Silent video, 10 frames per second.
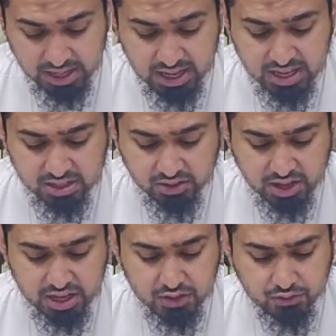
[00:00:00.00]
please
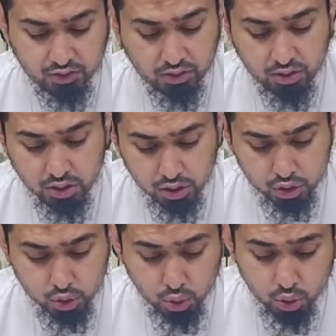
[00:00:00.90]
arrange for
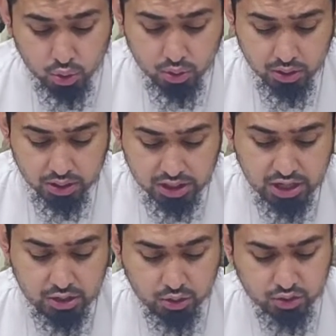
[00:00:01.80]
2
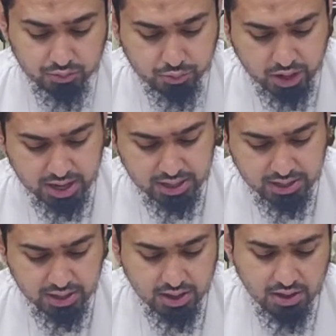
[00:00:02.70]
kilos of
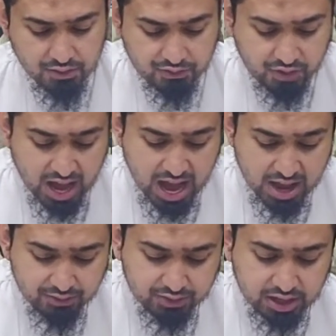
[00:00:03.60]
bread,
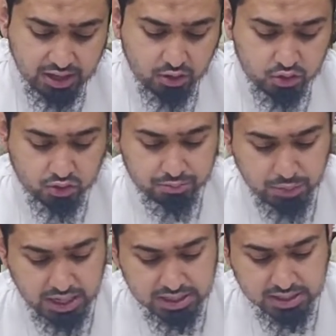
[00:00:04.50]
5 kilos
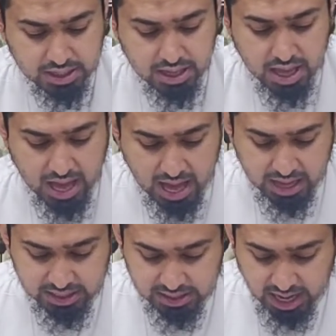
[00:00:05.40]
of meat,
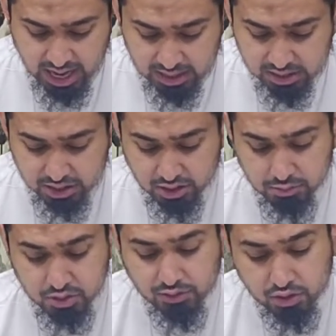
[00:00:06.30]
and 10
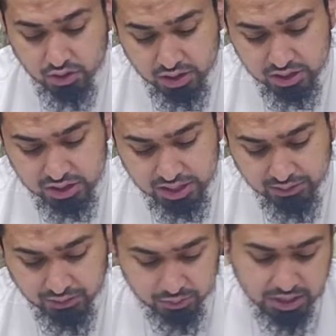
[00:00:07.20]
dirhams of
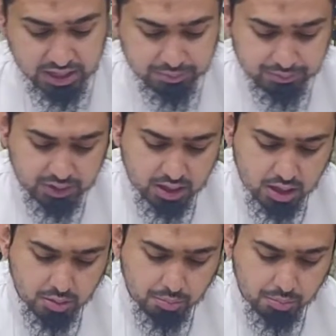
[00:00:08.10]
currency for me.